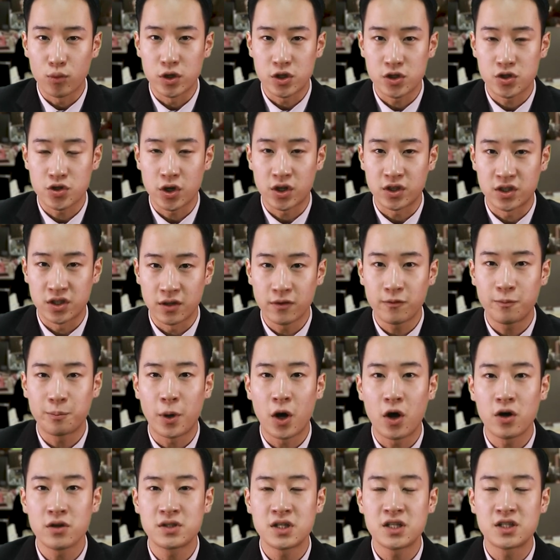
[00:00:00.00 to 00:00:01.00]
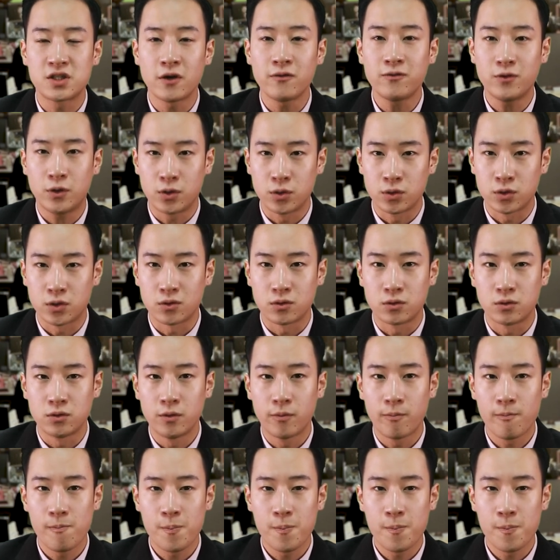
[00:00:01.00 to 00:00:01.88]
restrictive policies of Google.